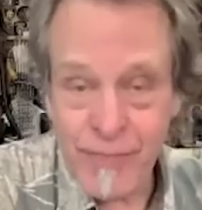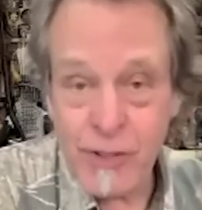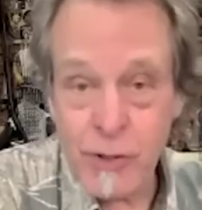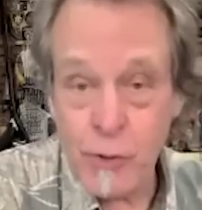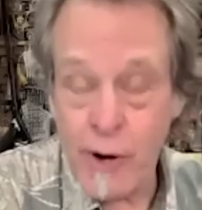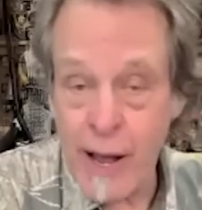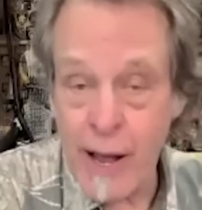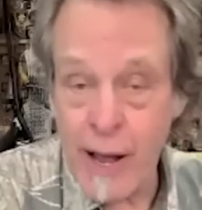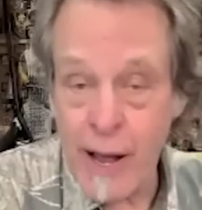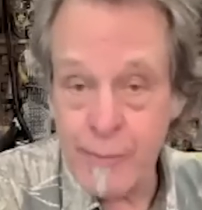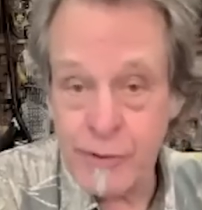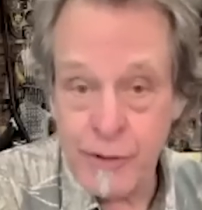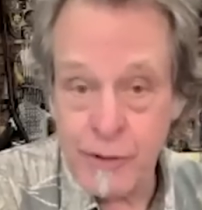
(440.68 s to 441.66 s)
You are
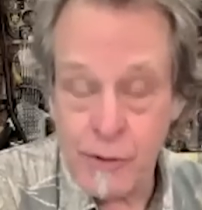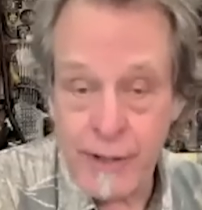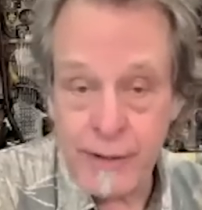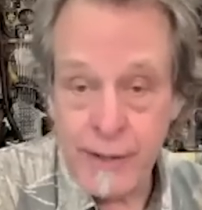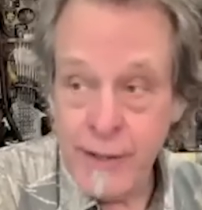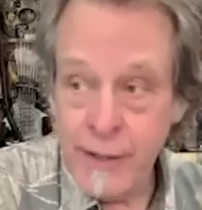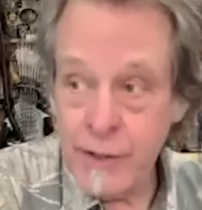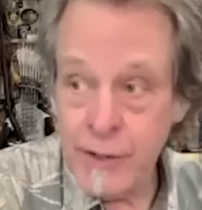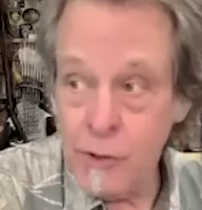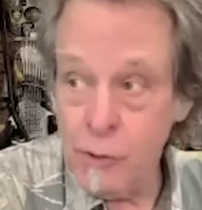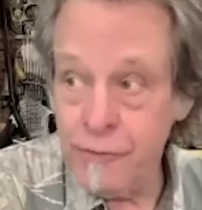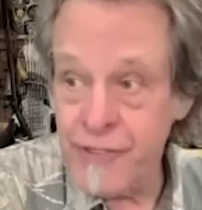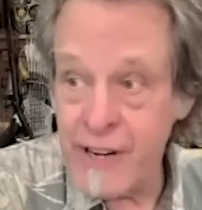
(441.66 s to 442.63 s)
absolutely correct.
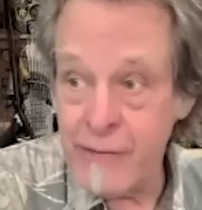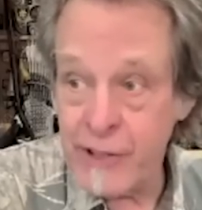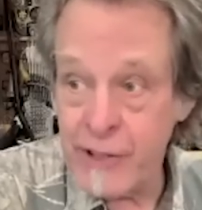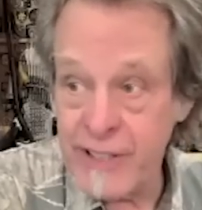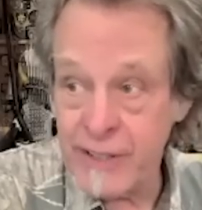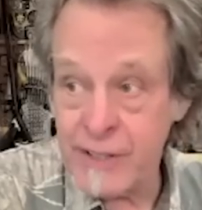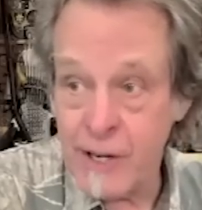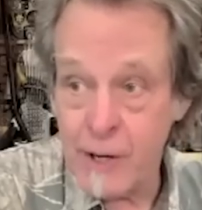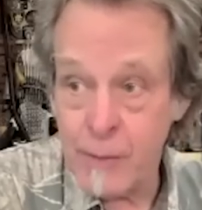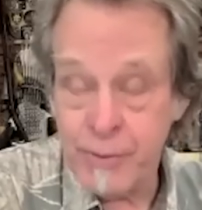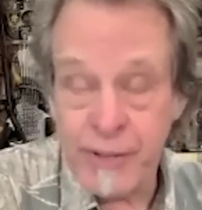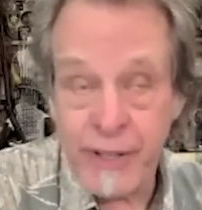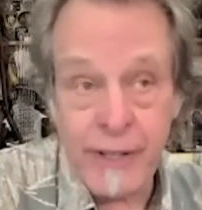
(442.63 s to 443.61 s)
Your old favorite guitar
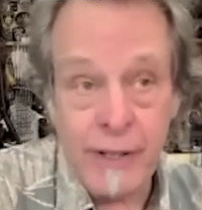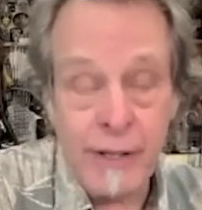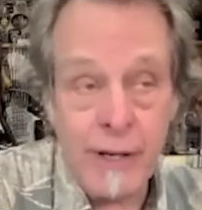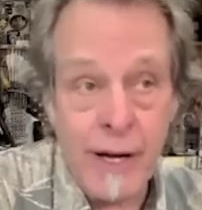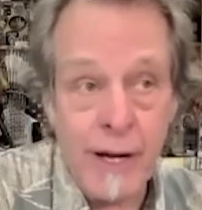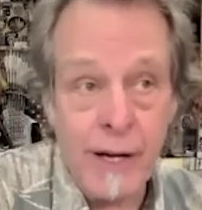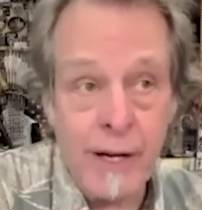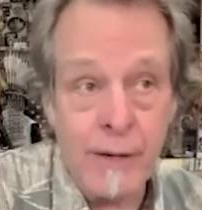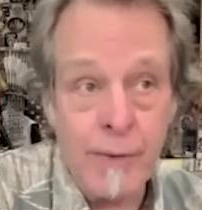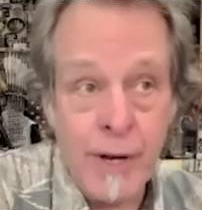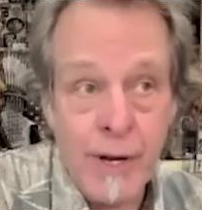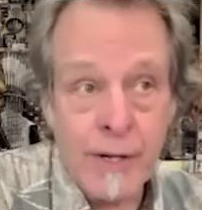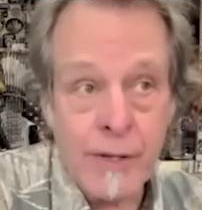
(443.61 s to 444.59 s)
player
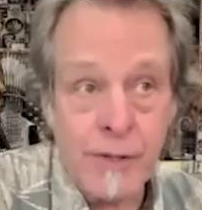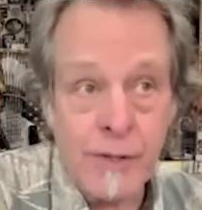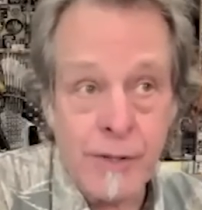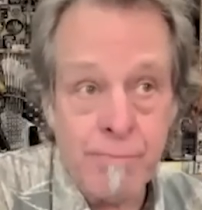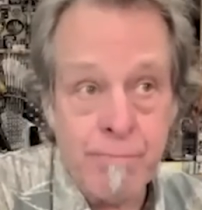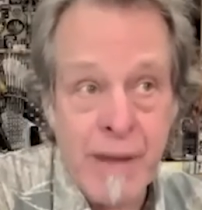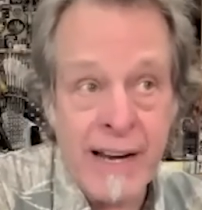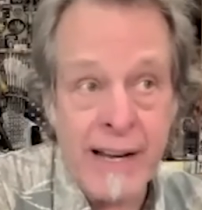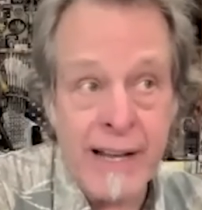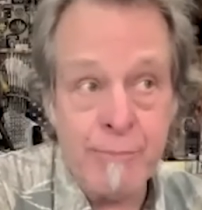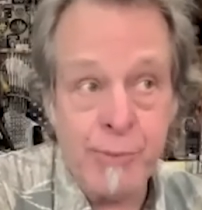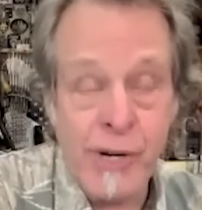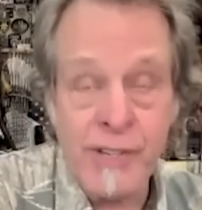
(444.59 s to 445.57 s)
made
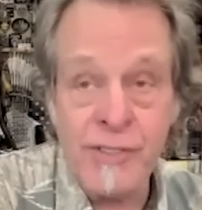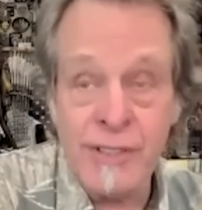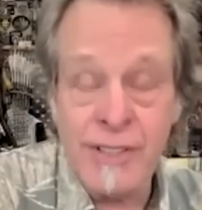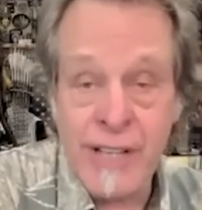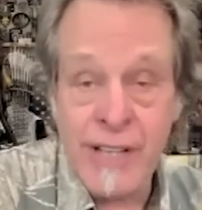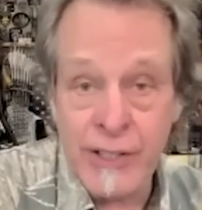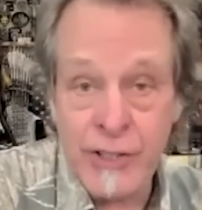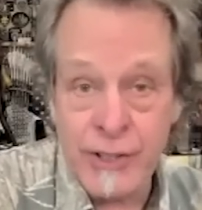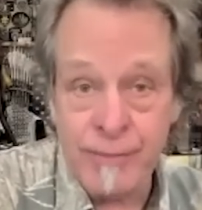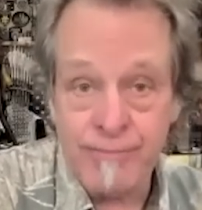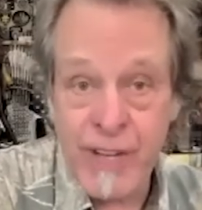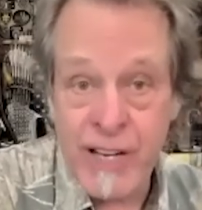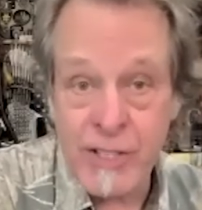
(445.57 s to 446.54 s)
a
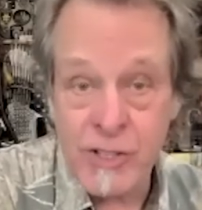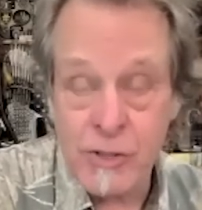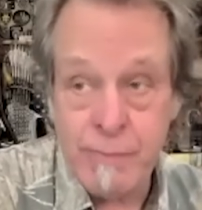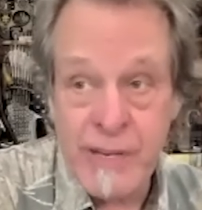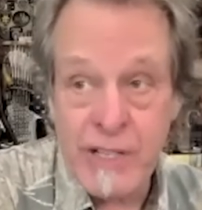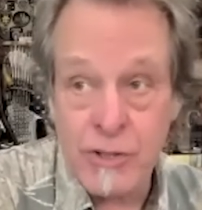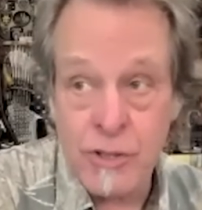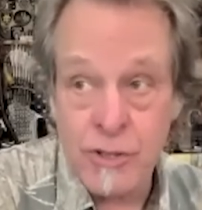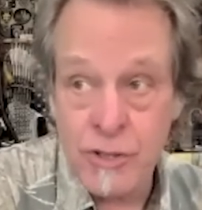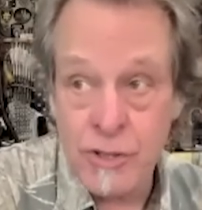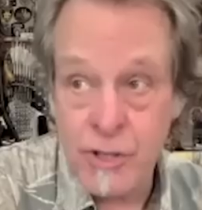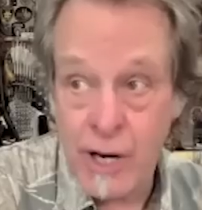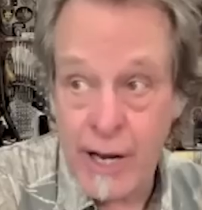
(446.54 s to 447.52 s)
presentation, a speech,
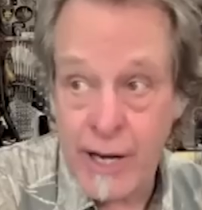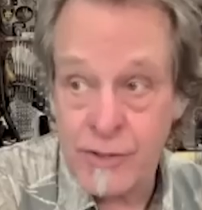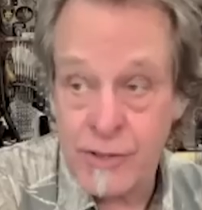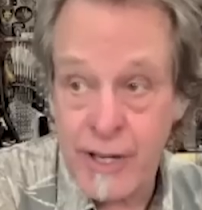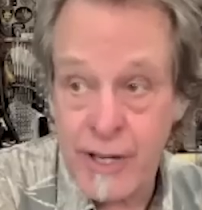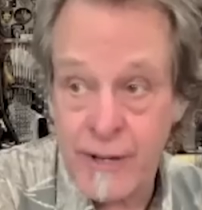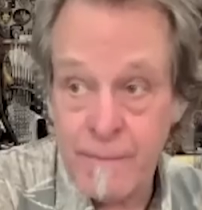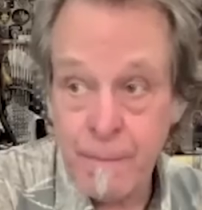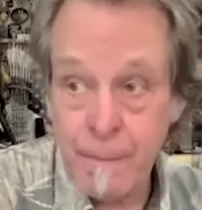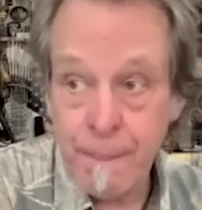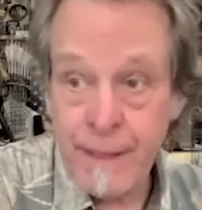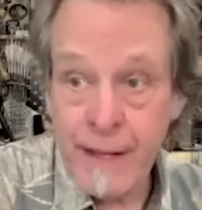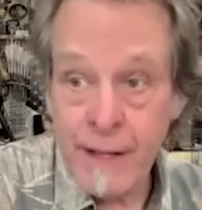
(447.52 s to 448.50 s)
shall I say,
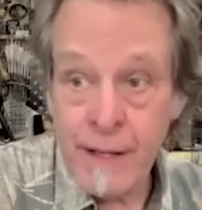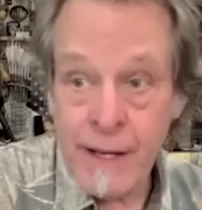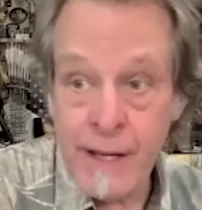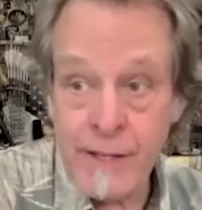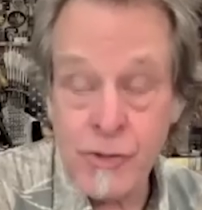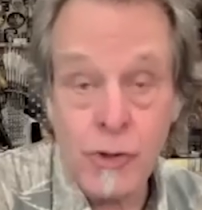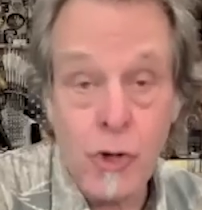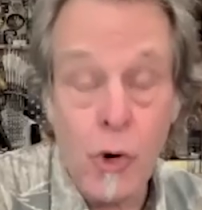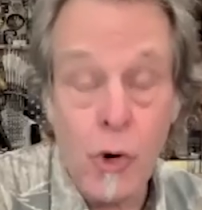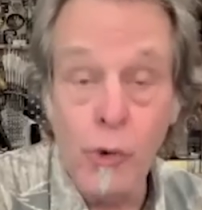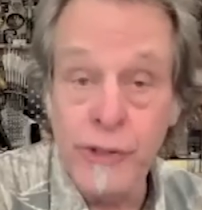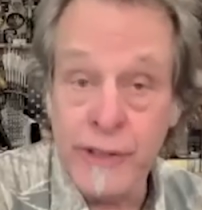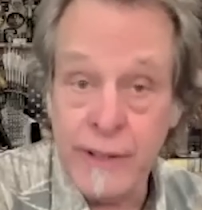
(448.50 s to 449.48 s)
a
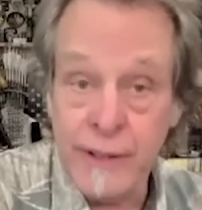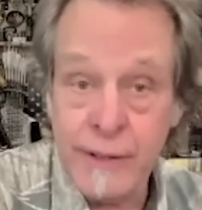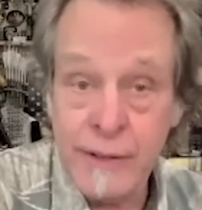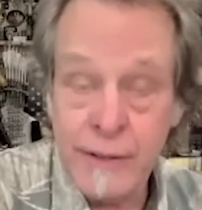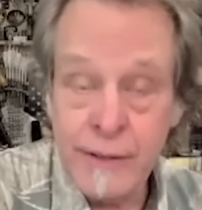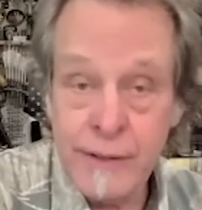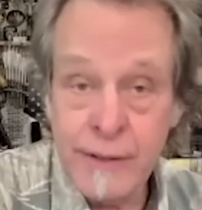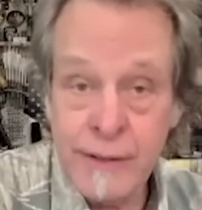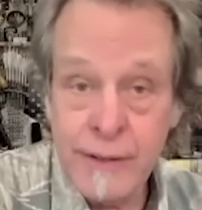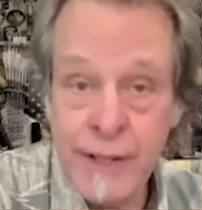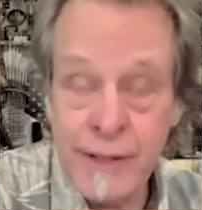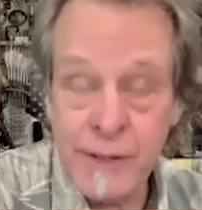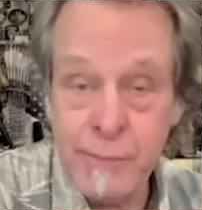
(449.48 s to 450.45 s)
scolding
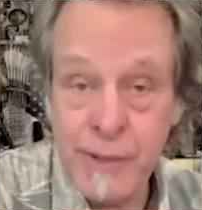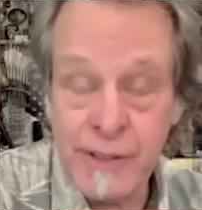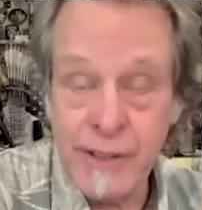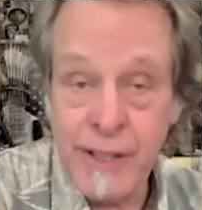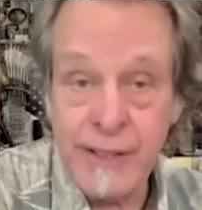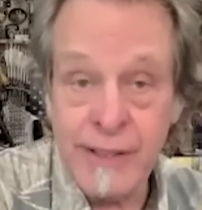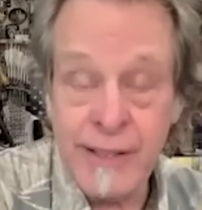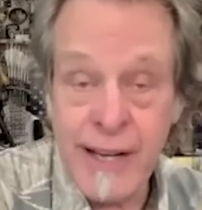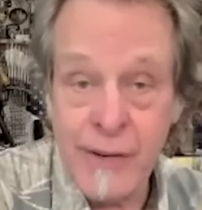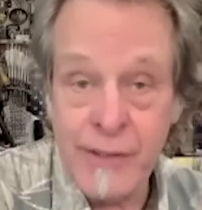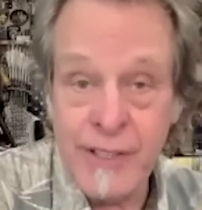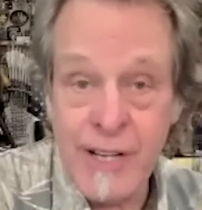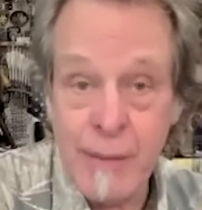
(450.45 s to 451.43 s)
at the McLennan
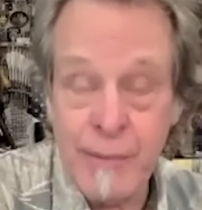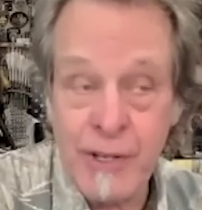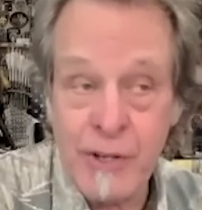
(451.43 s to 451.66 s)
County